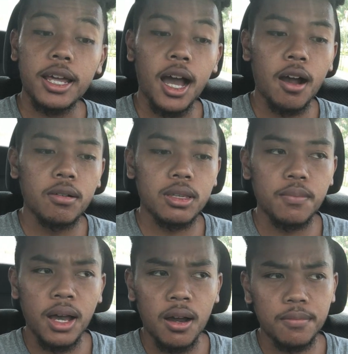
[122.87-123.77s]
now is
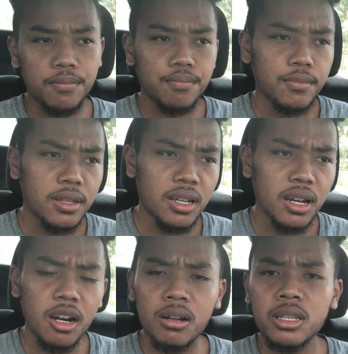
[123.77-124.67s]
about
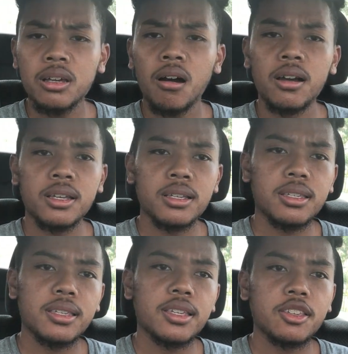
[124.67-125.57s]
early
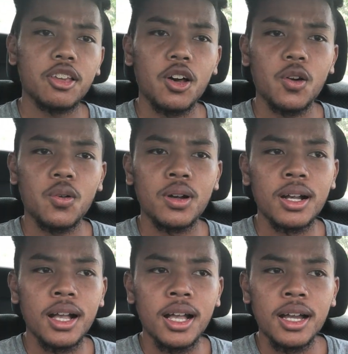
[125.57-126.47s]
August, so
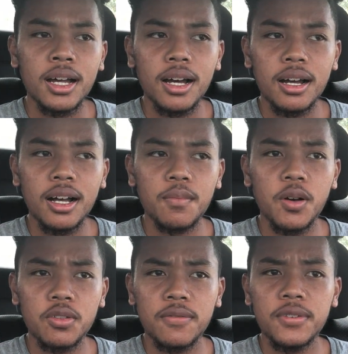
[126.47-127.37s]

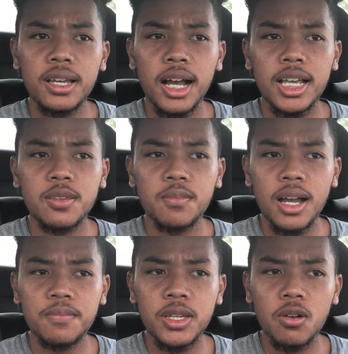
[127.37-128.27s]
most of you guys
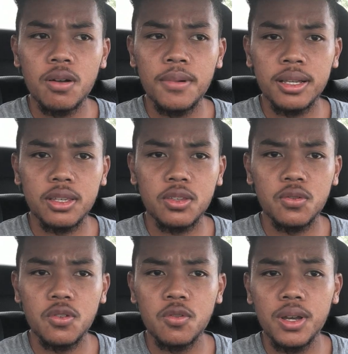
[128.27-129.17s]
might be going back to
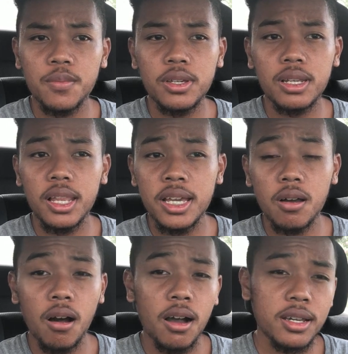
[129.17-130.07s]
school maybe late
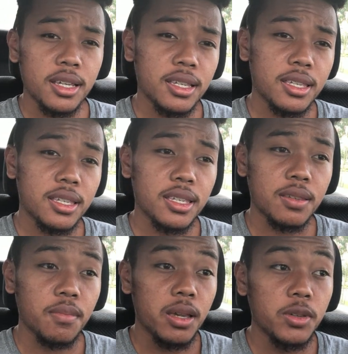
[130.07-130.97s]

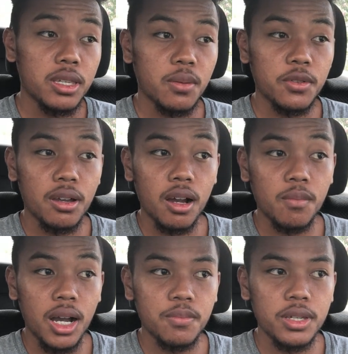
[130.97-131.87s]
August. Maybe some of y'all
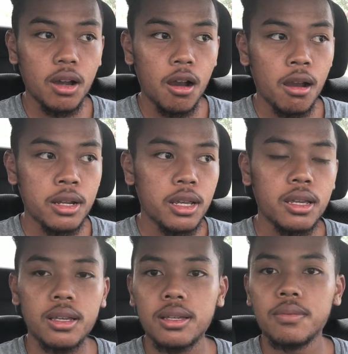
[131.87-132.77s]
might be
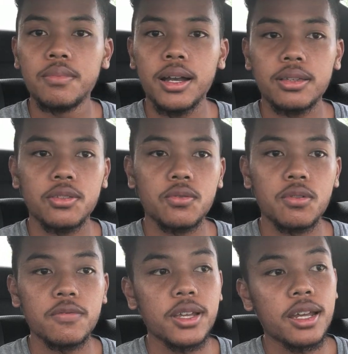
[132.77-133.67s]
already back to
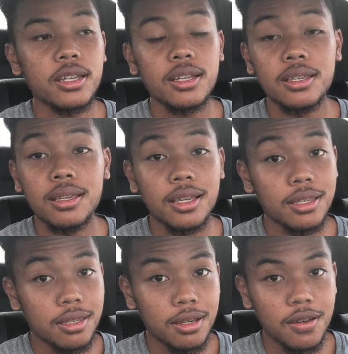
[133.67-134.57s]
school. If that is,
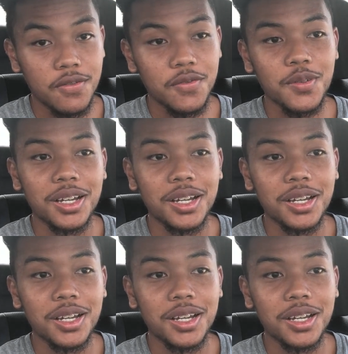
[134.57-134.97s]
that's tough.